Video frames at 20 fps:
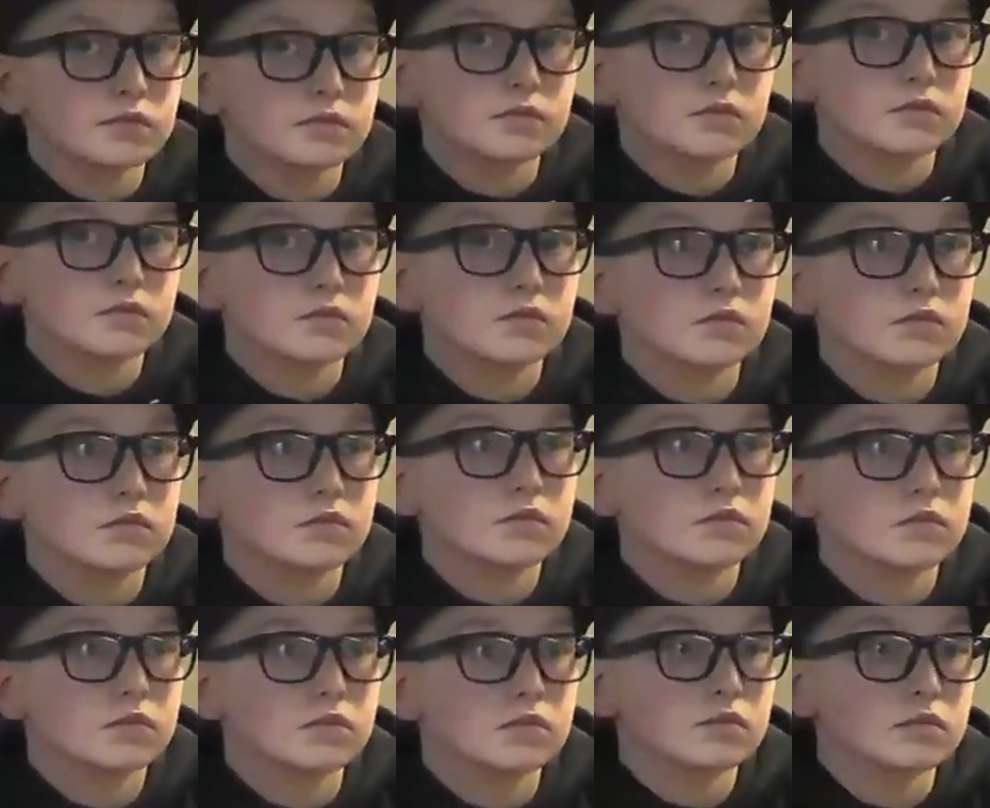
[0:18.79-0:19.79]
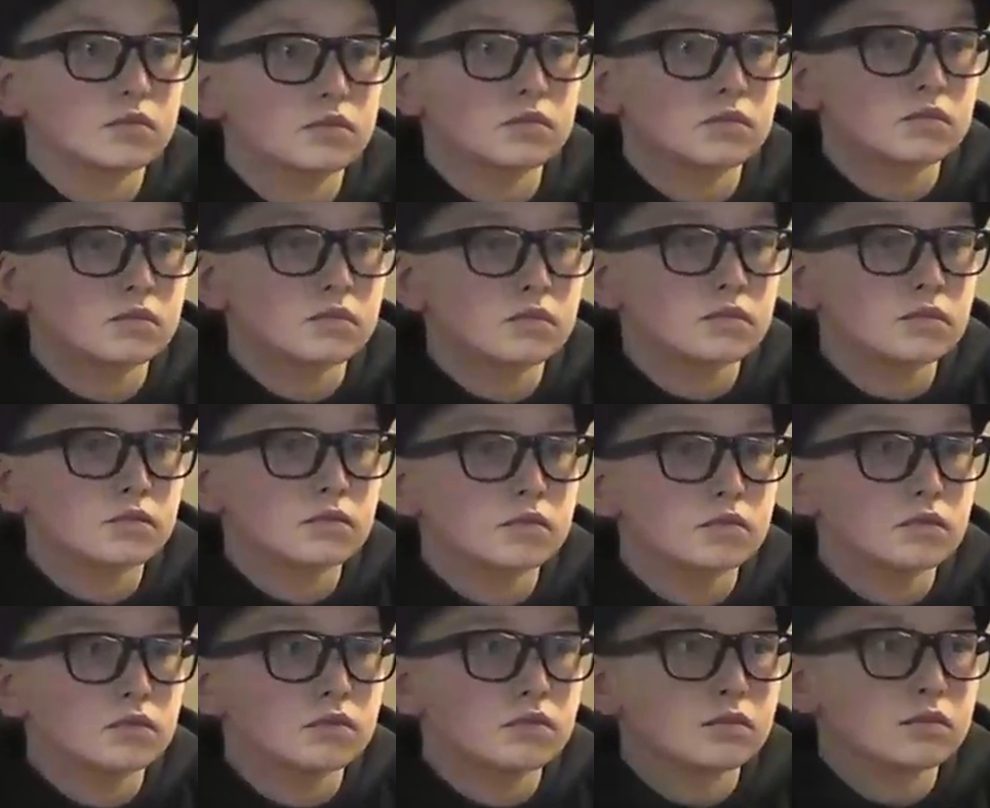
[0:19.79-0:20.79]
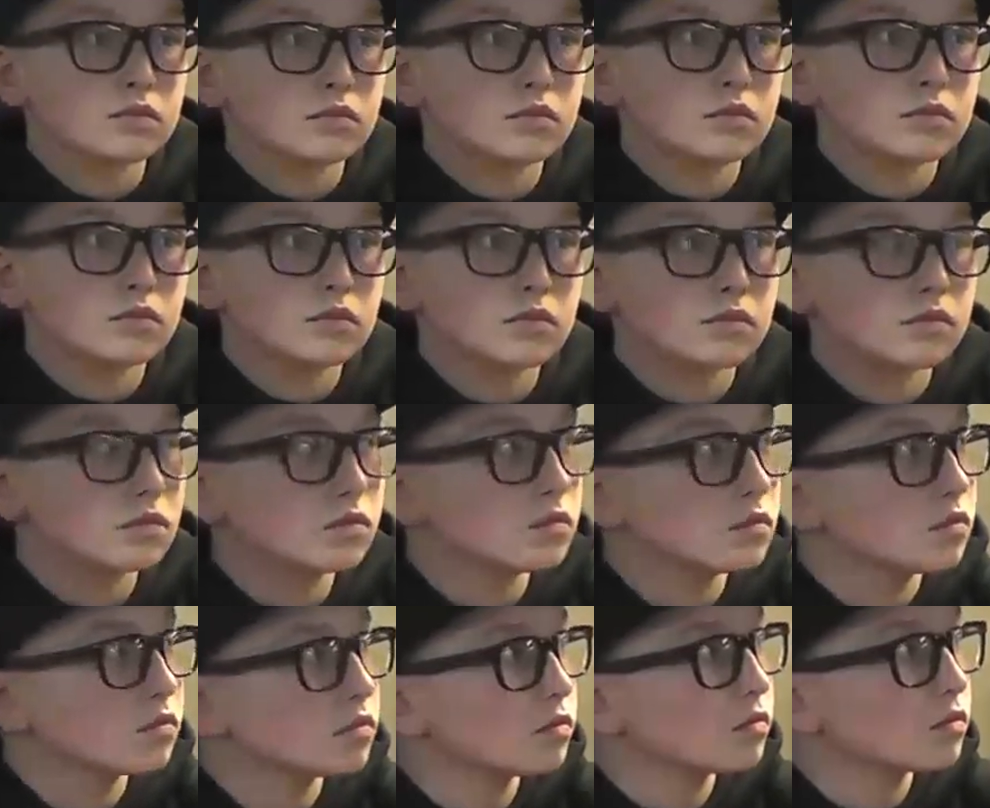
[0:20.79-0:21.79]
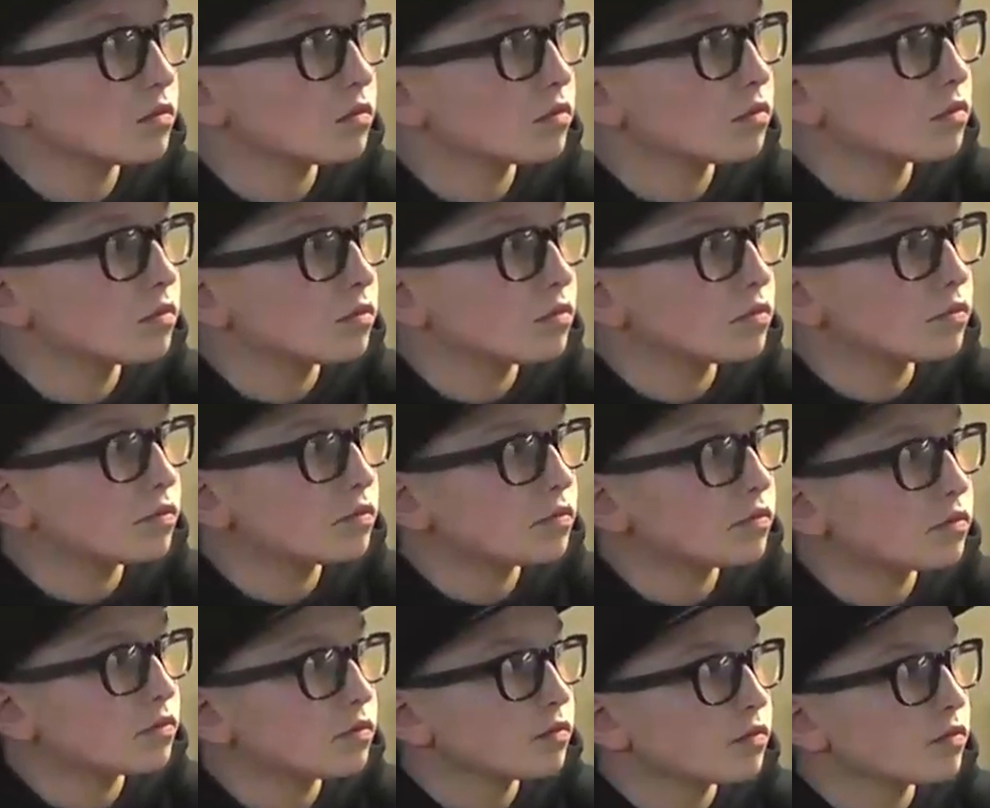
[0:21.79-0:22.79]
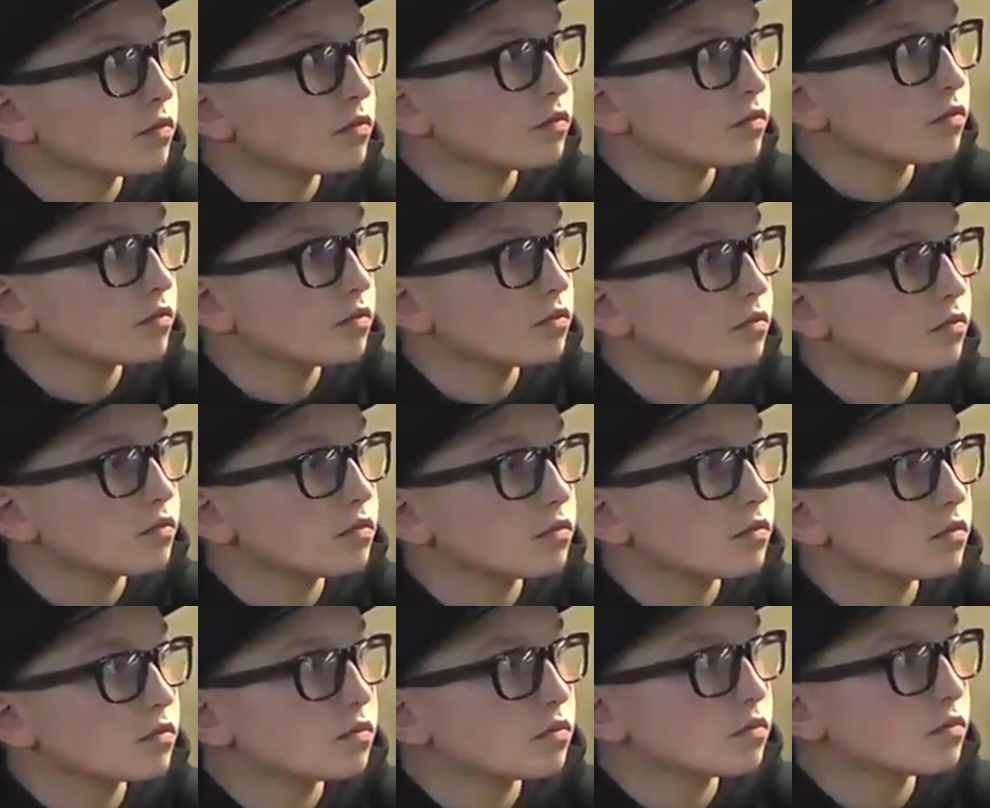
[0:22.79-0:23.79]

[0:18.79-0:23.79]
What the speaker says: [no speech]